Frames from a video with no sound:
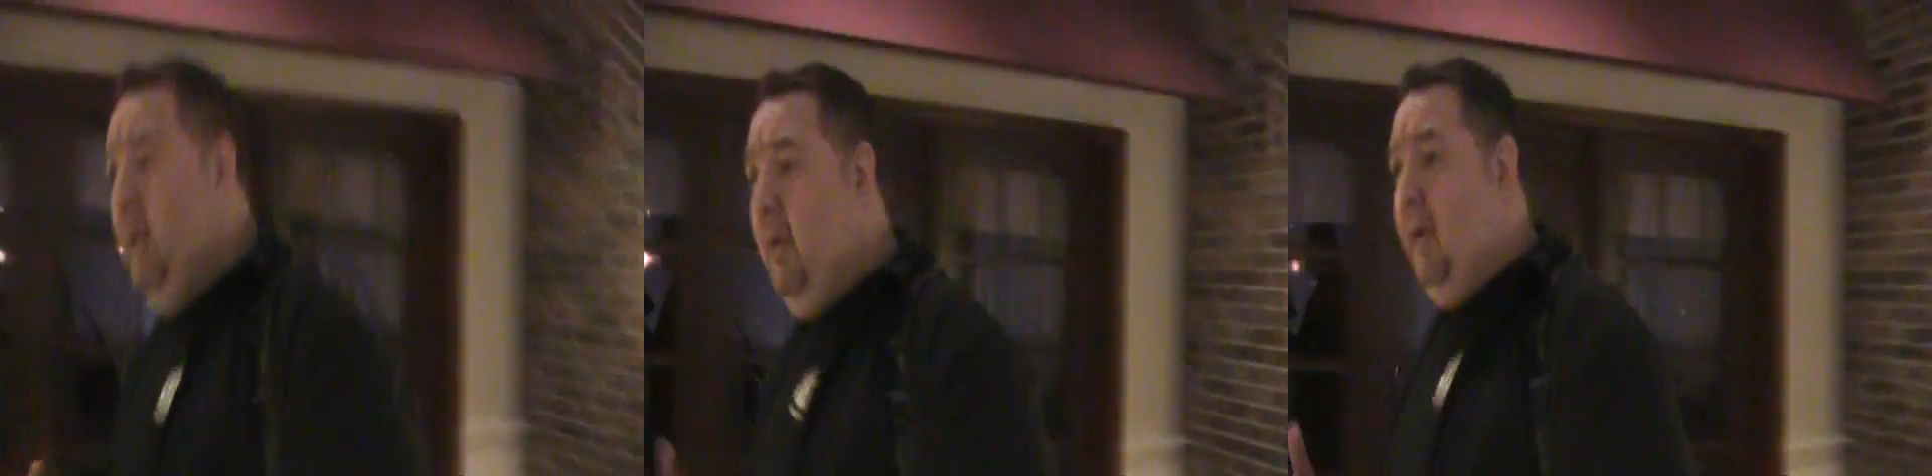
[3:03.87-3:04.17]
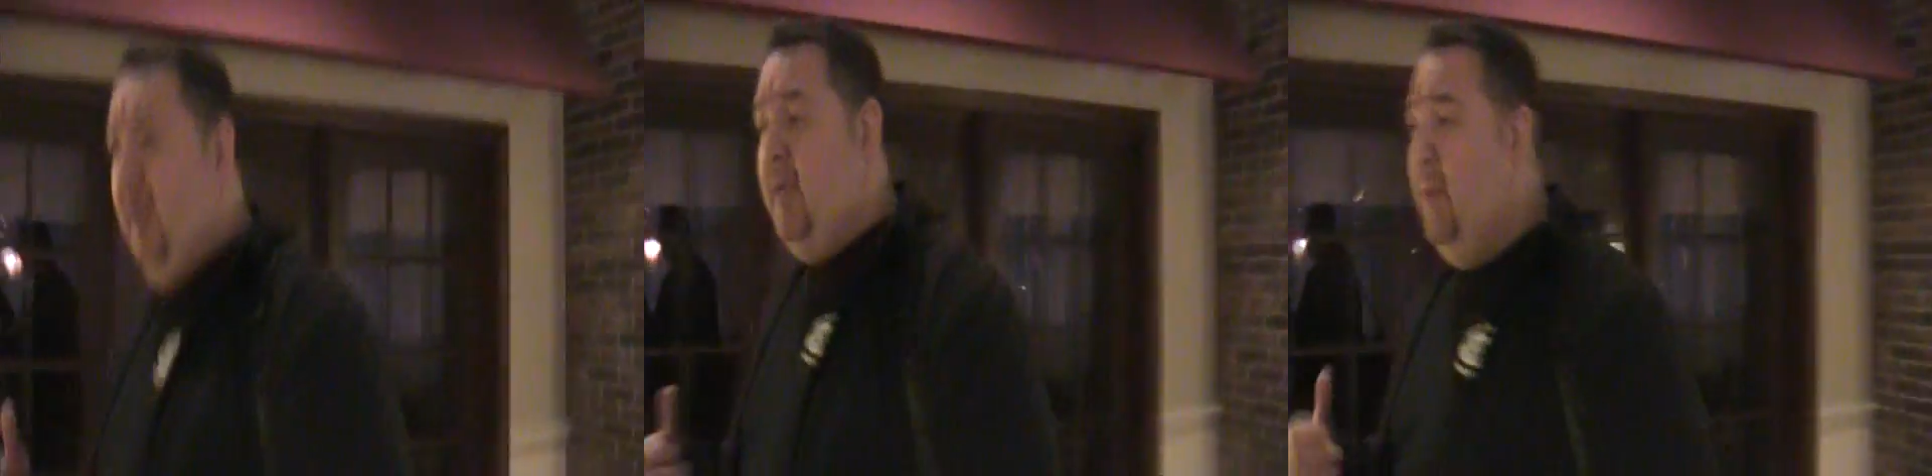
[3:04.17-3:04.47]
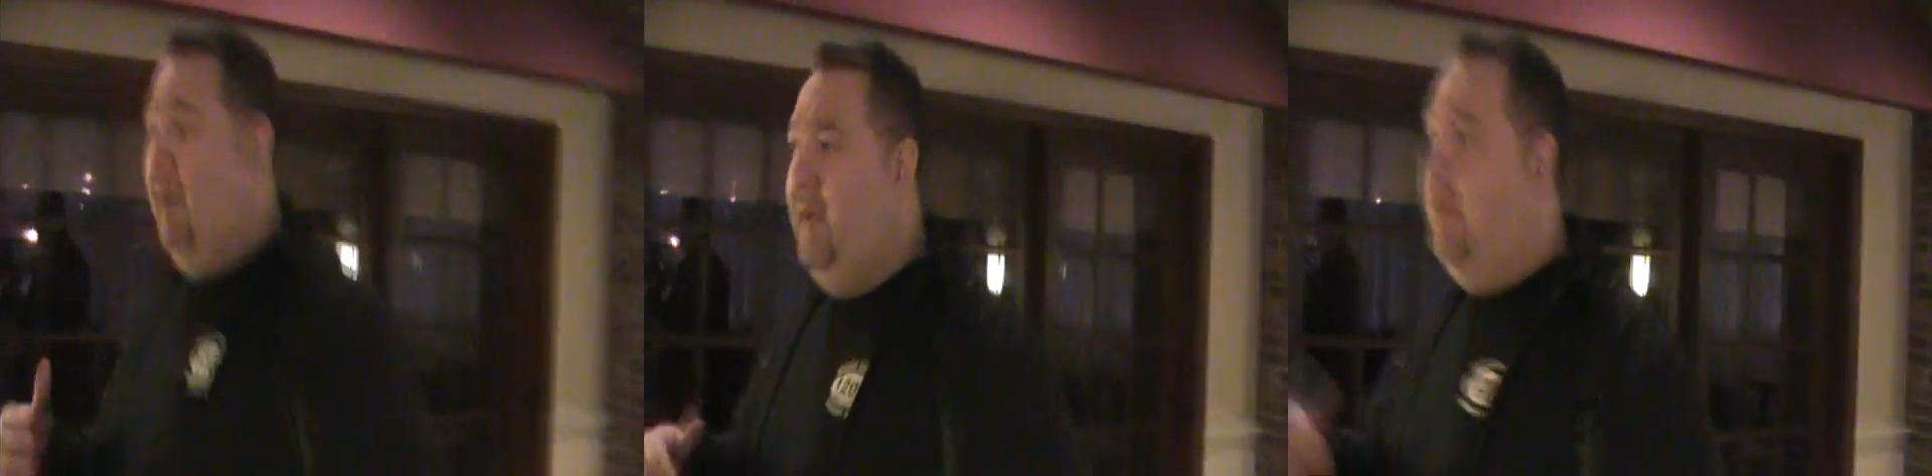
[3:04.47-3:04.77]
or the customer
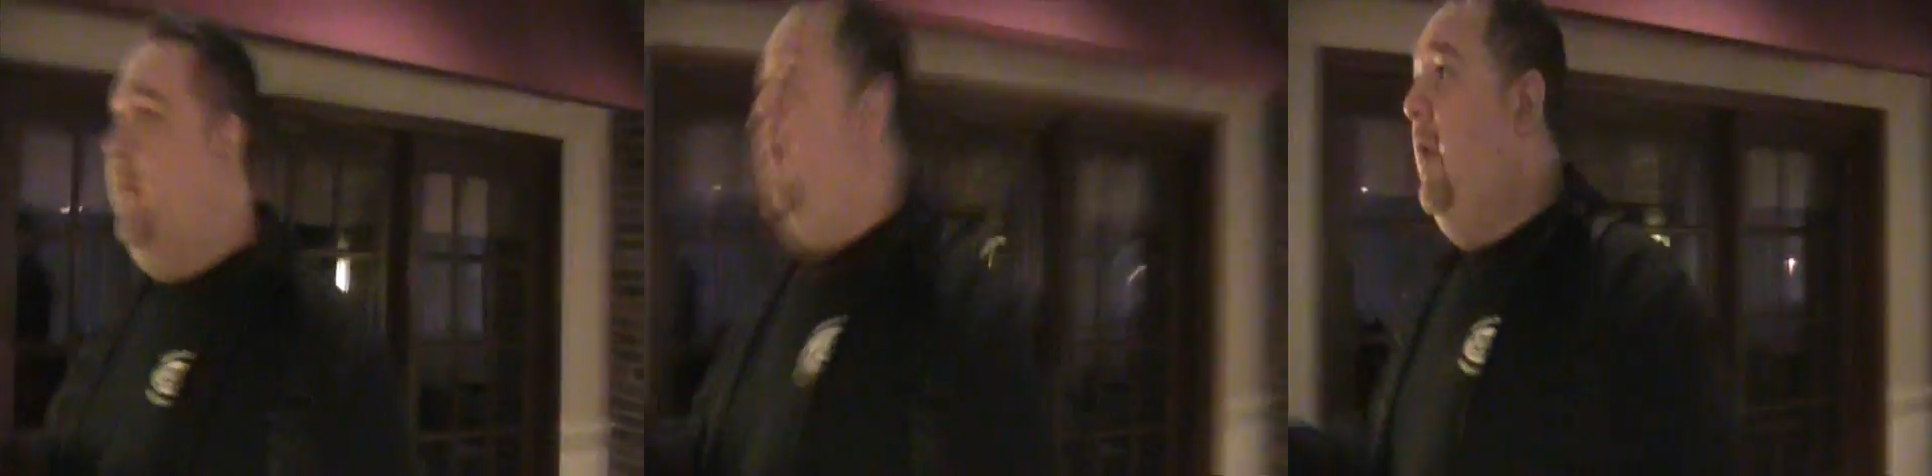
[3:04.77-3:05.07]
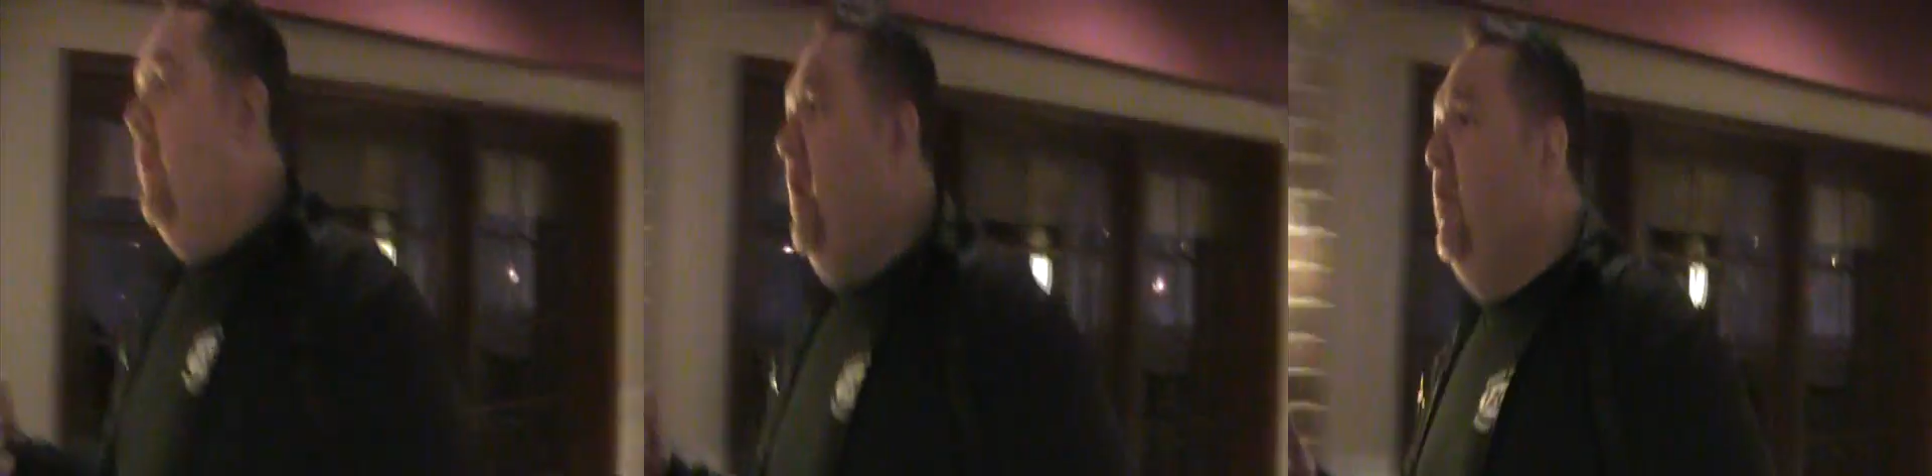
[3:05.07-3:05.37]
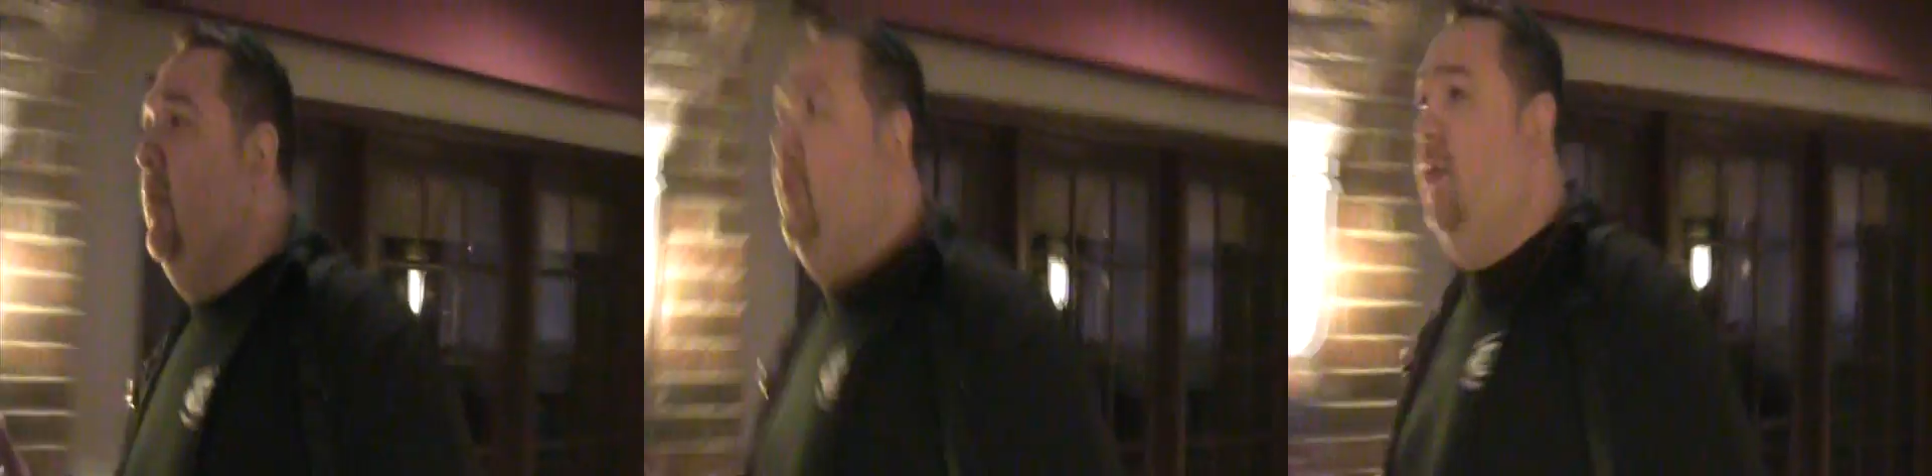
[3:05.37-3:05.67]
that it's too far, they're not willing to